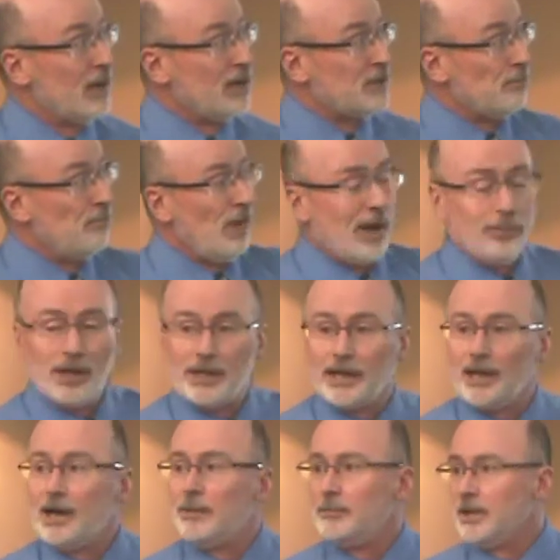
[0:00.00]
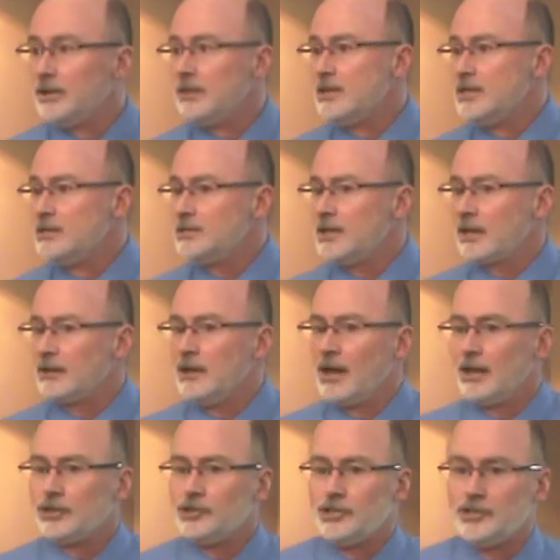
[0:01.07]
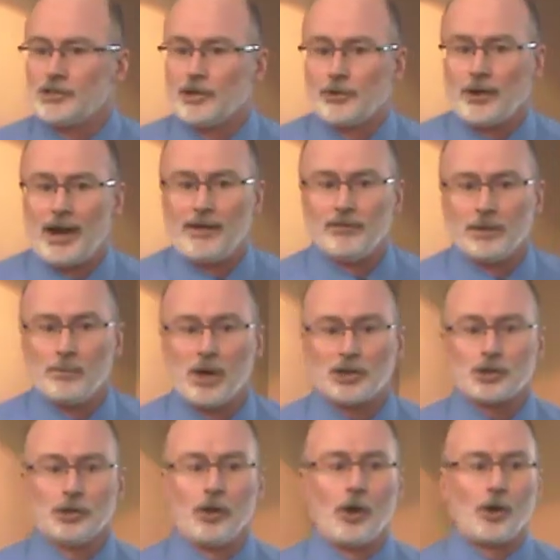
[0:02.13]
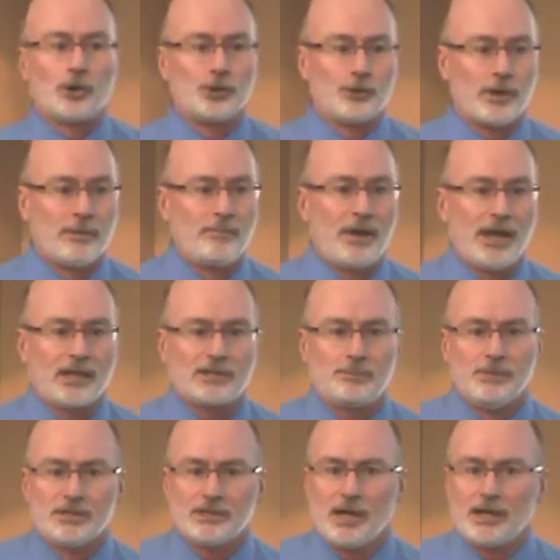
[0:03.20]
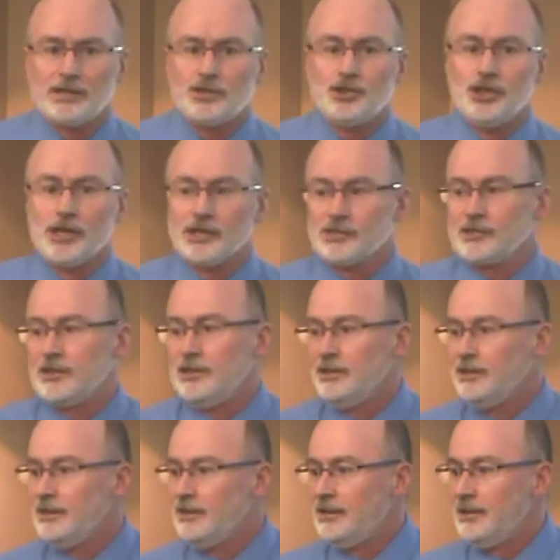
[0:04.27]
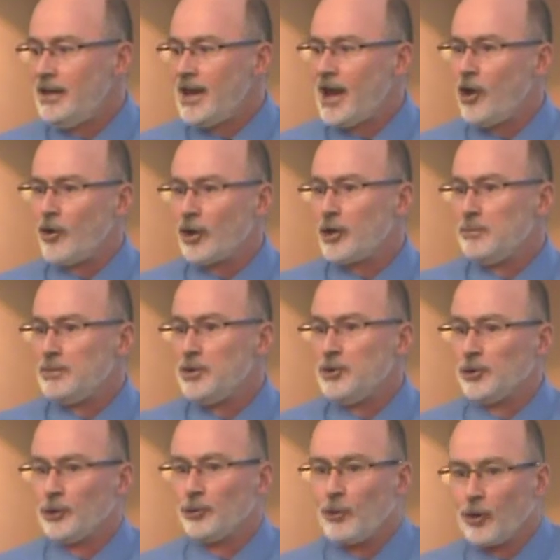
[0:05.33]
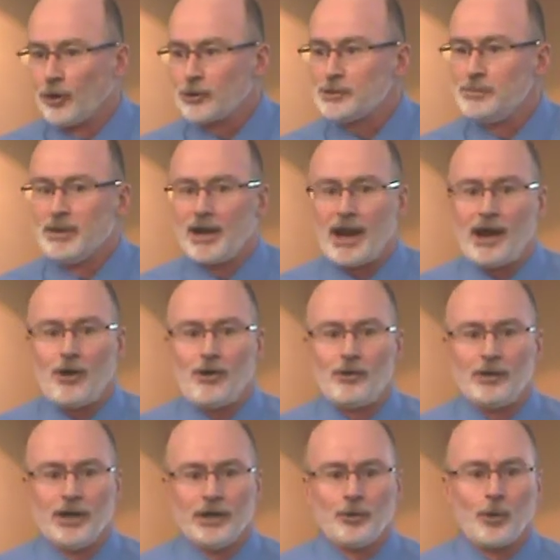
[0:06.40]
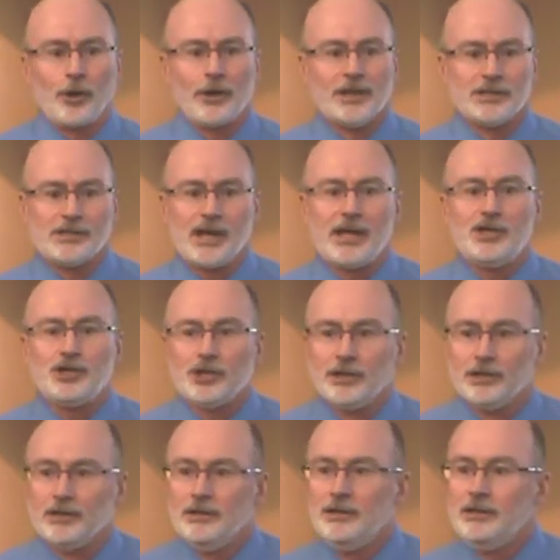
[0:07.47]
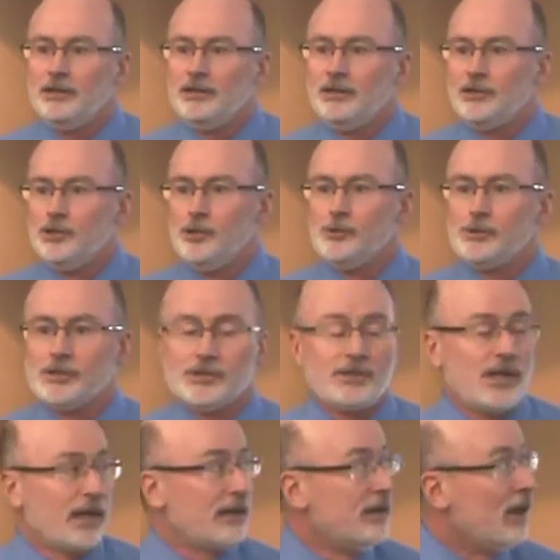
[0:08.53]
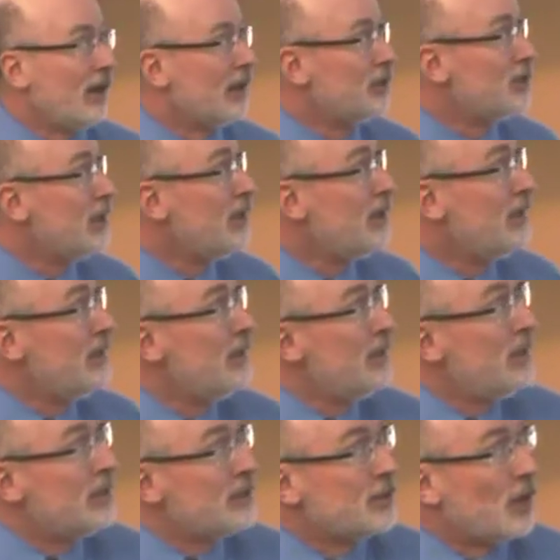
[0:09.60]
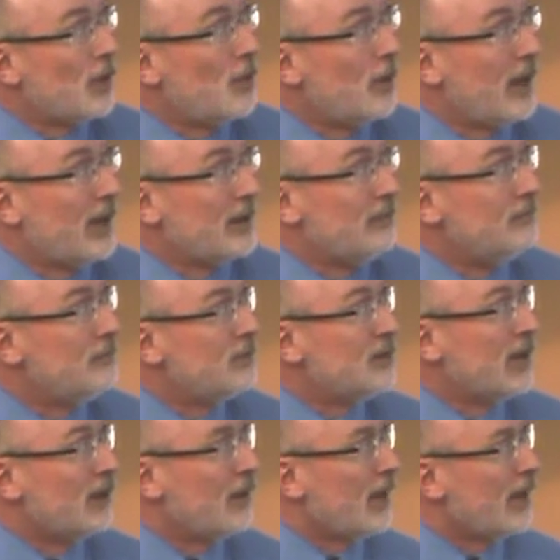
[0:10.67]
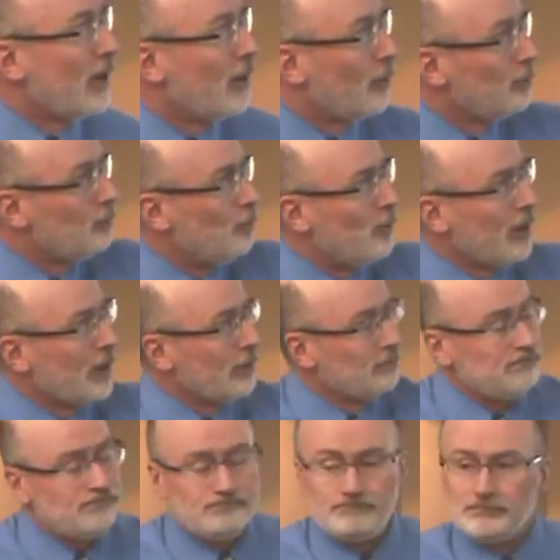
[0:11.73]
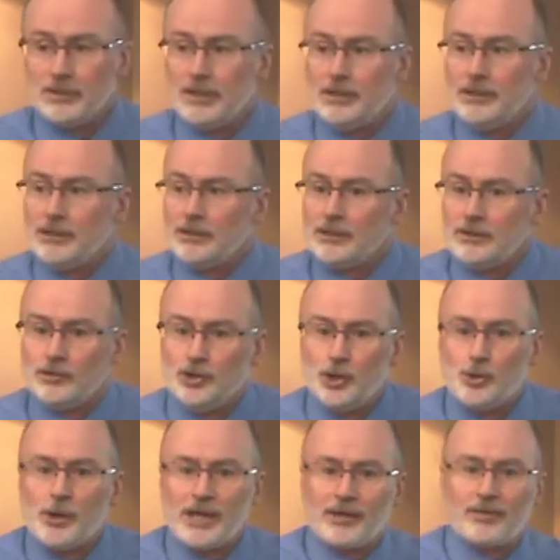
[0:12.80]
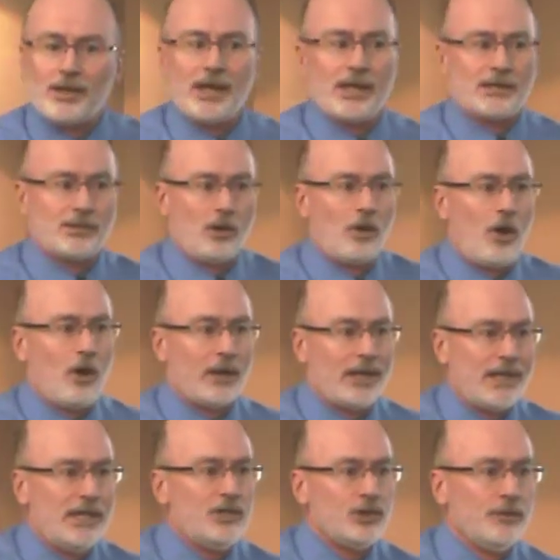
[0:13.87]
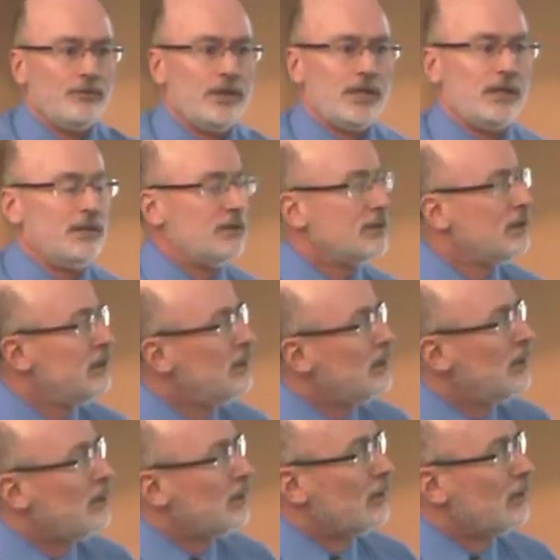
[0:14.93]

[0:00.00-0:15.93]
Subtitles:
But it's bubbling up into these technologies that are having much larger impacts besides just how a computer works, but how an organization uses technology. So at Sinclair, we're doing things along each of these